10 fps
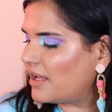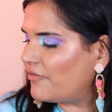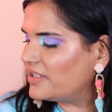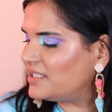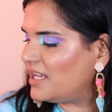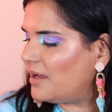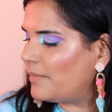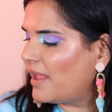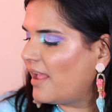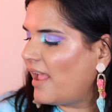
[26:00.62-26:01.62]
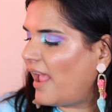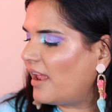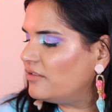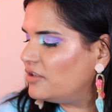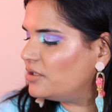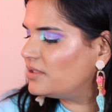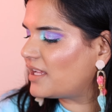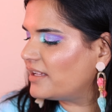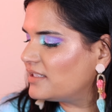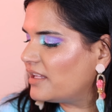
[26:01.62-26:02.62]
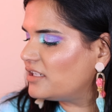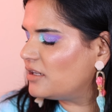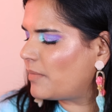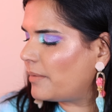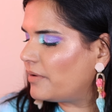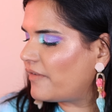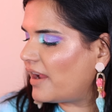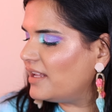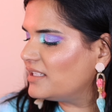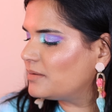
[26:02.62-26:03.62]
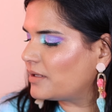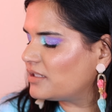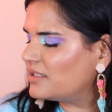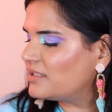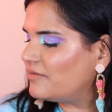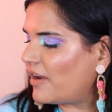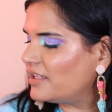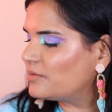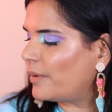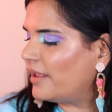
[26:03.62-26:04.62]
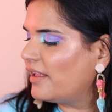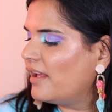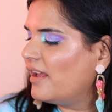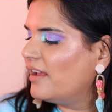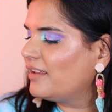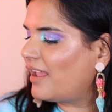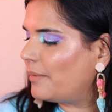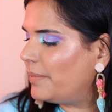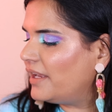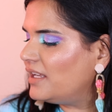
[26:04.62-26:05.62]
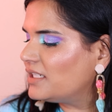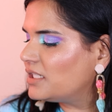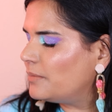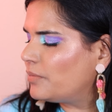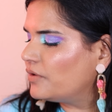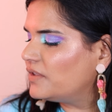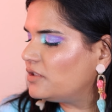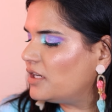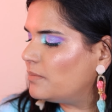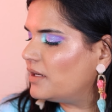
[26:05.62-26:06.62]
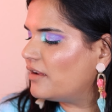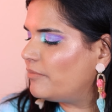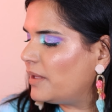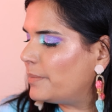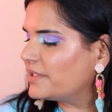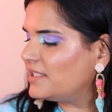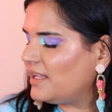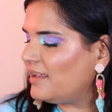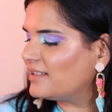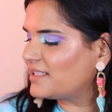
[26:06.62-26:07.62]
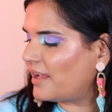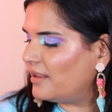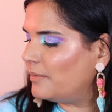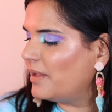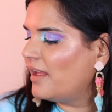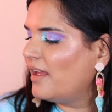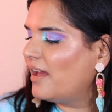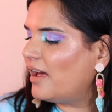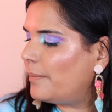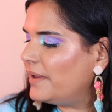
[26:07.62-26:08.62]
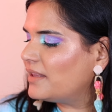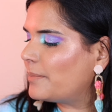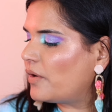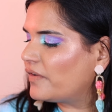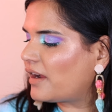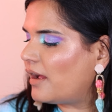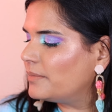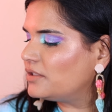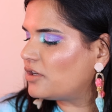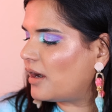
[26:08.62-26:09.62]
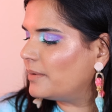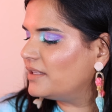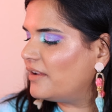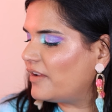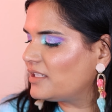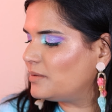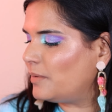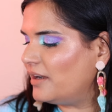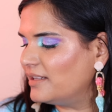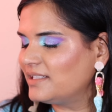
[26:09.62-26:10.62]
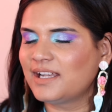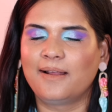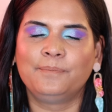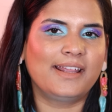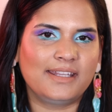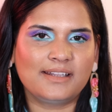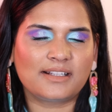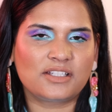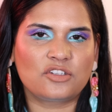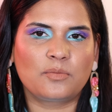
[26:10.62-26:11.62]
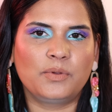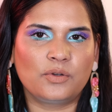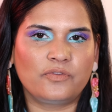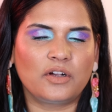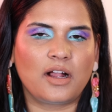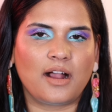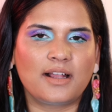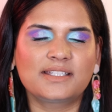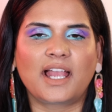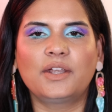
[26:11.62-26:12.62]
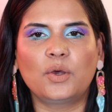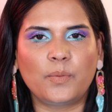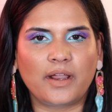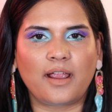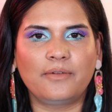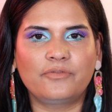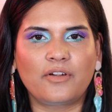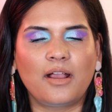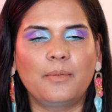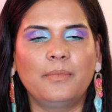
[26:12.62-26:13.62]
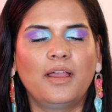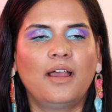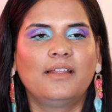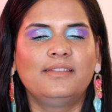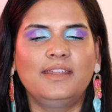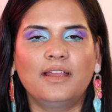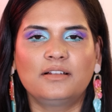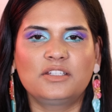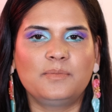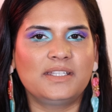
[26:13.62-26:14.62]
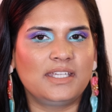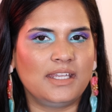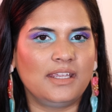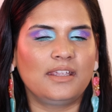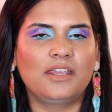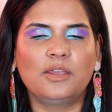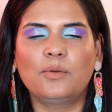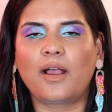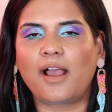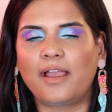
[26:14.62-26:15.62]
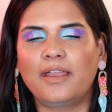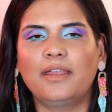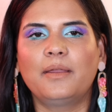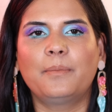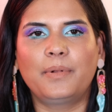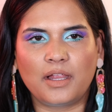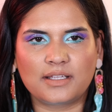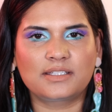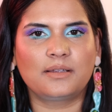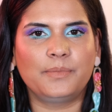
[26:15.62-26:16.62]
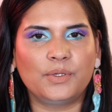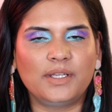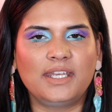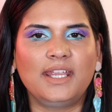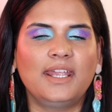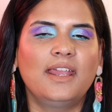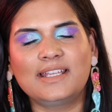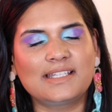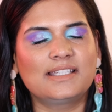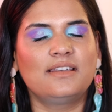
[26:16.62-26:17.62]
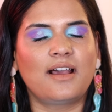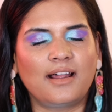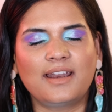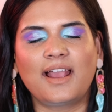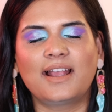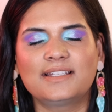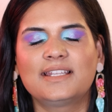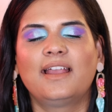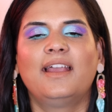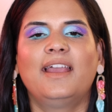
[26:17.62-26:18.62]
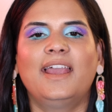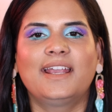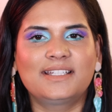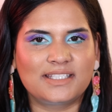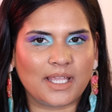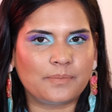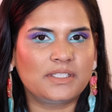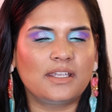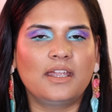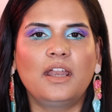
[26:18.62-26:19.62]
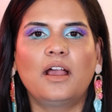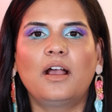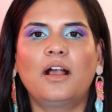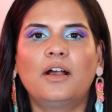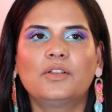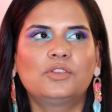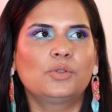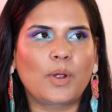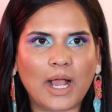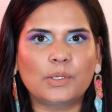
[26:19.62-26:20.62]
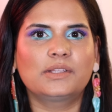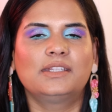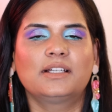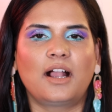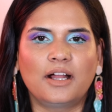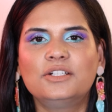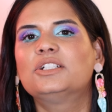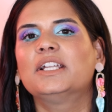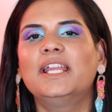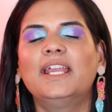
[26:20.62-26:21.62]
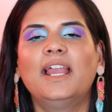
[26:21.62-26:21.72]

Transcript: self-esteem, and reduce isolation by providing specialist advice while campaigning to improve the treatment of people seeking asylum, helping them overcome the trauma they've experienced. I think that's such a beautiful cause. I know where I'm from, the L G B T Q I plus community is not as accepted throughout the country.